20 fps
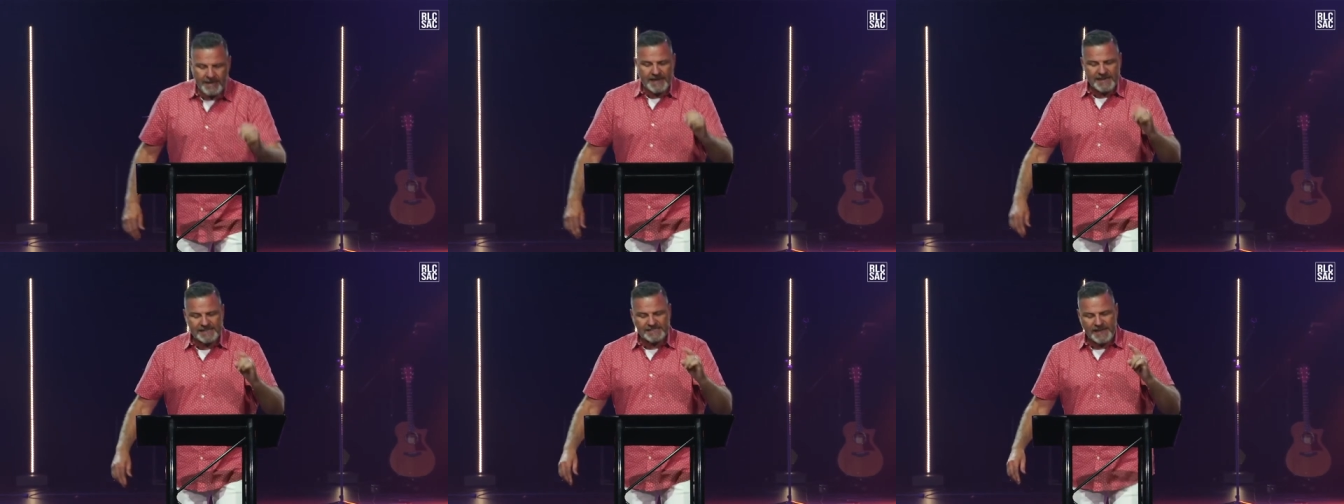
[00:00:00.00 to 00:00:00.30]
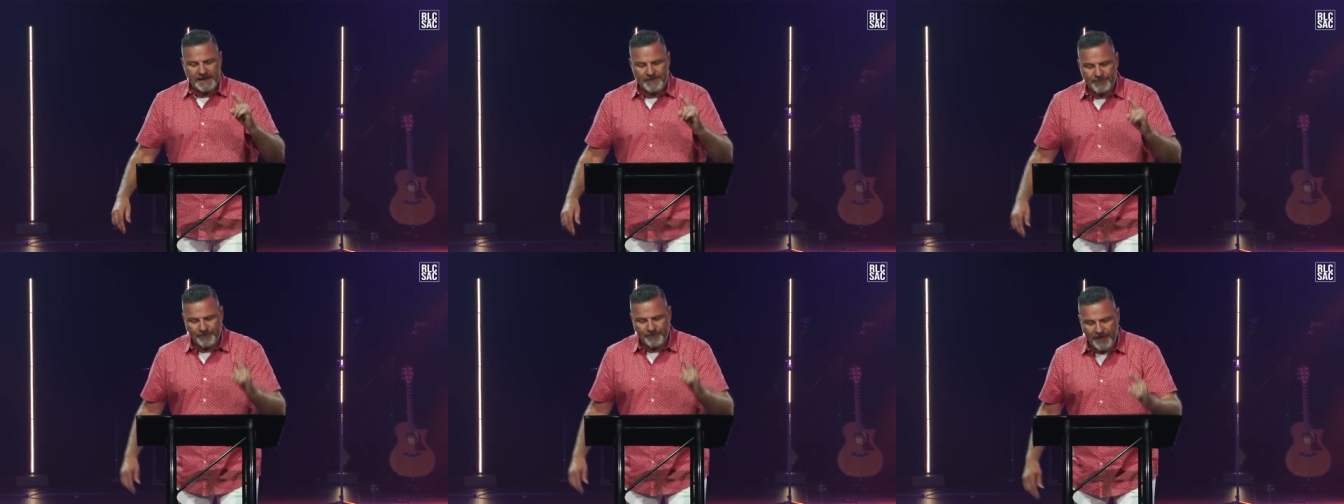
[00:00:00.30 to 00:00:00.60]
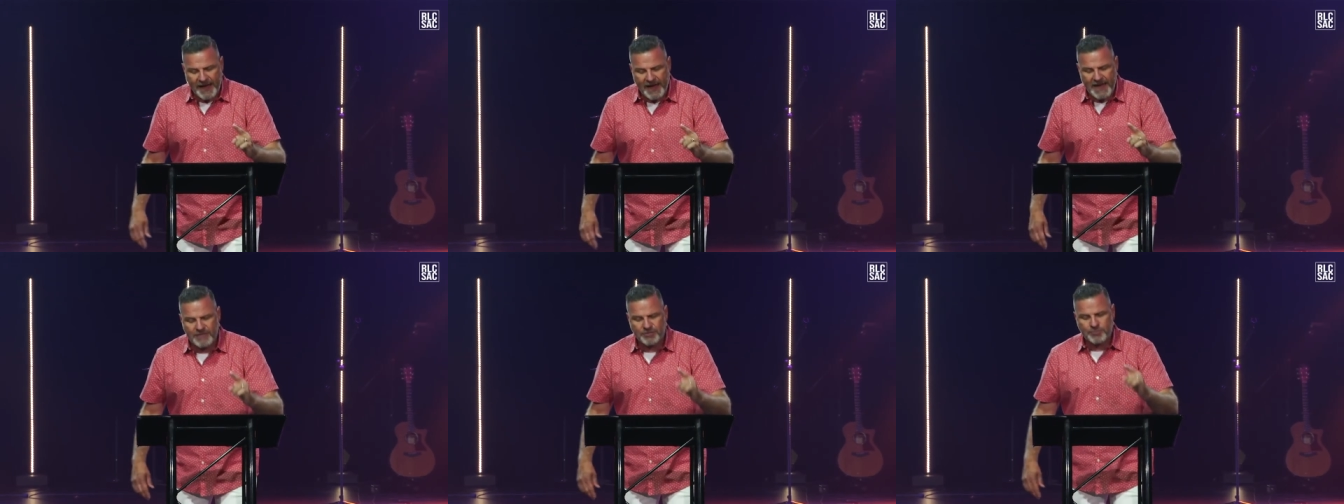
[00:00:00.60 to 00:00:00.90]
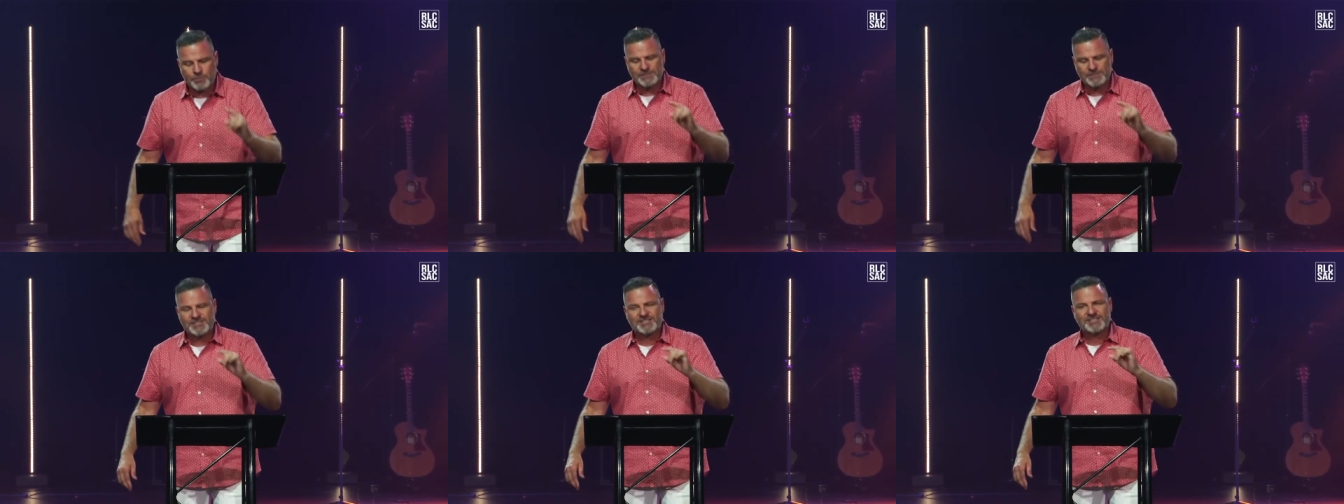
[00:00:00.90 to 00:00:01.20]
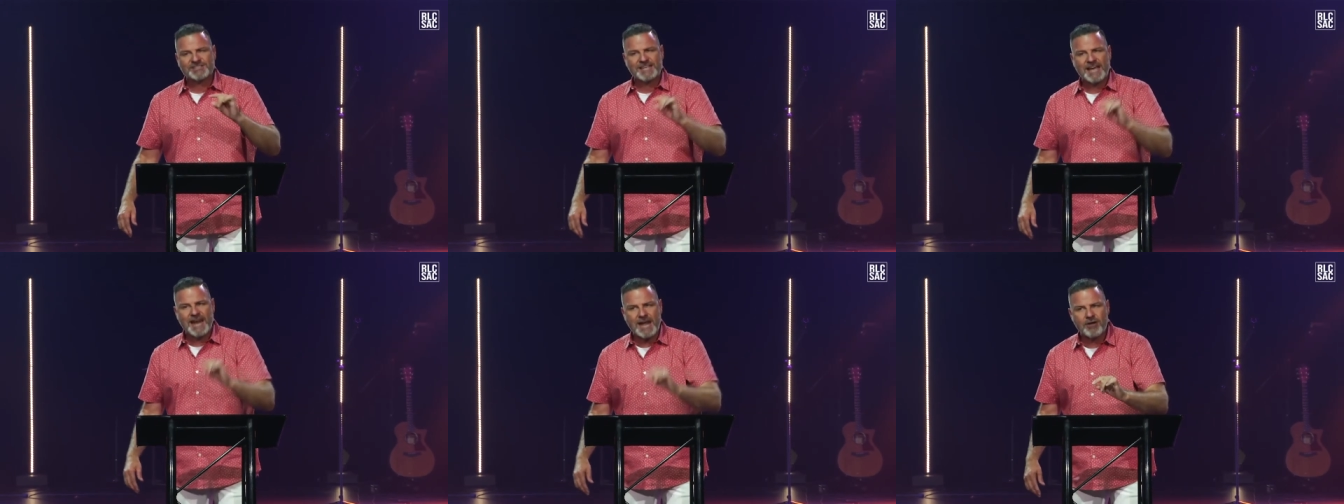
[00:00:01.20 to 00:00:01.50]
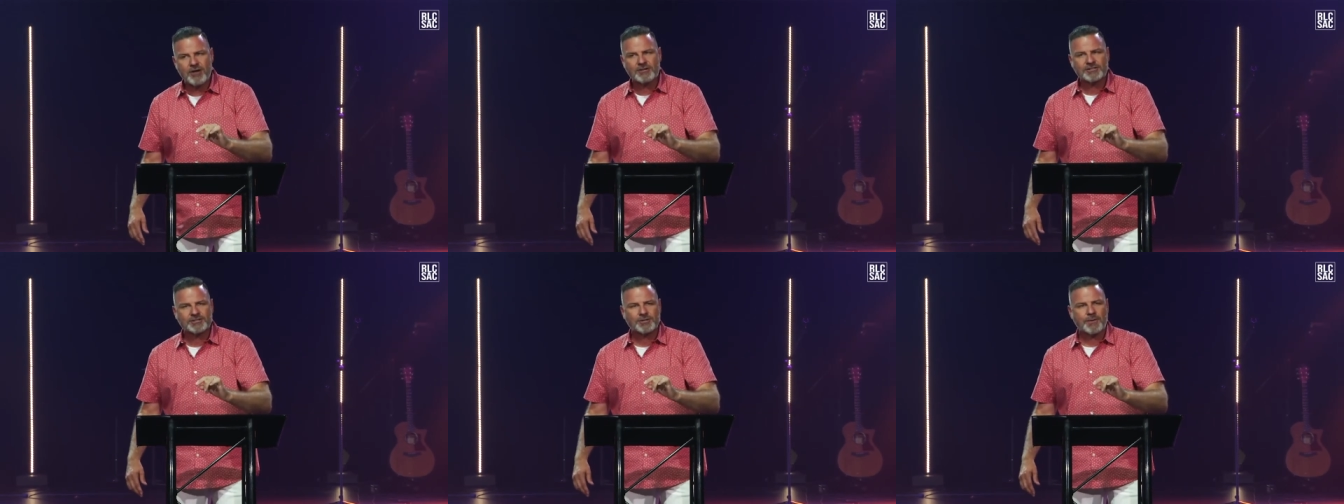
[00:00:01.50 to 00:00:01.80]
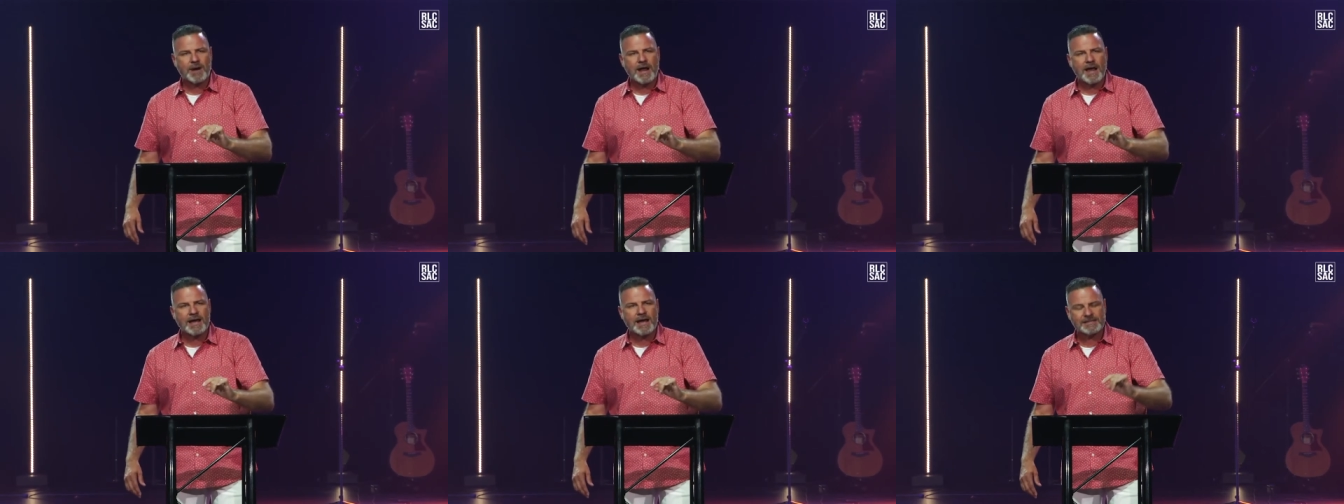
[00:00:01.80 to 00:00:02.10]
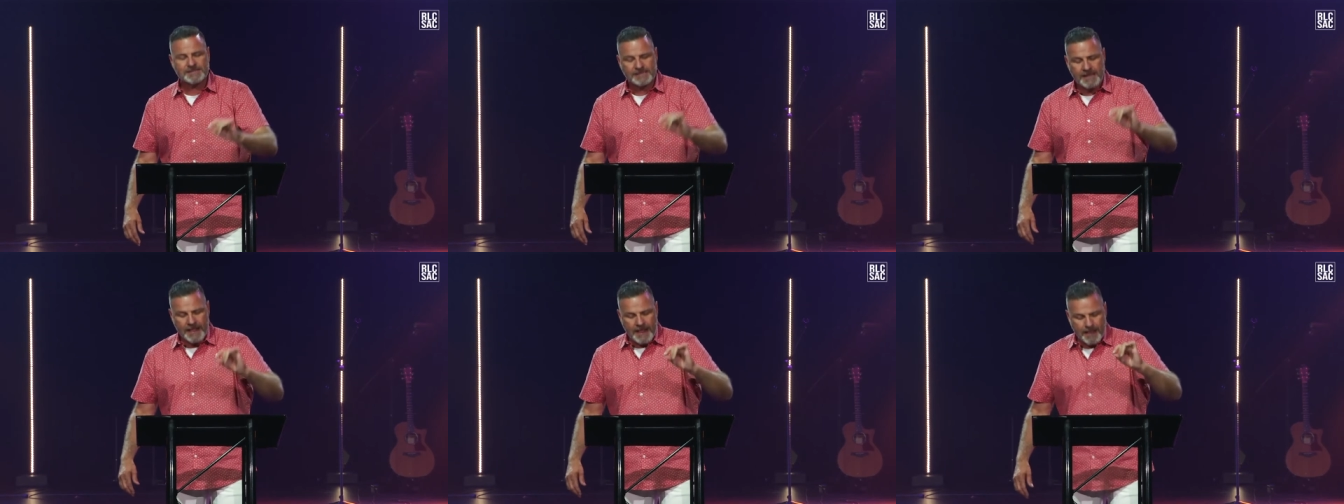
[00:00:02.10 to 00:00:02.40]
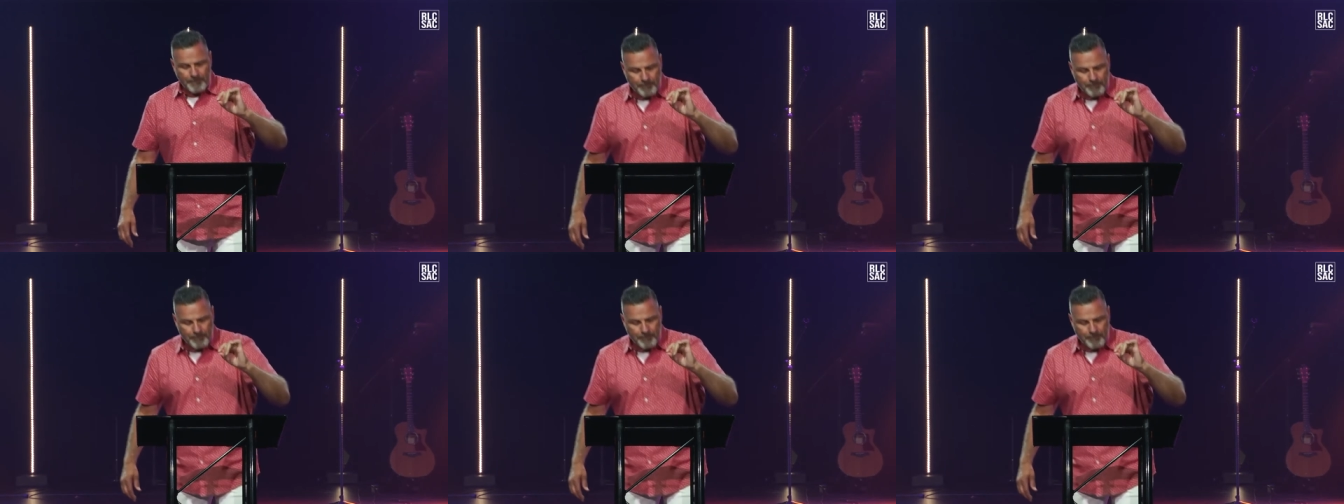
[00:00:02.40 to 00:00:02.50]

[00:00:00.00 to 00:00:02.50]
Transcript: is a faith which is characterized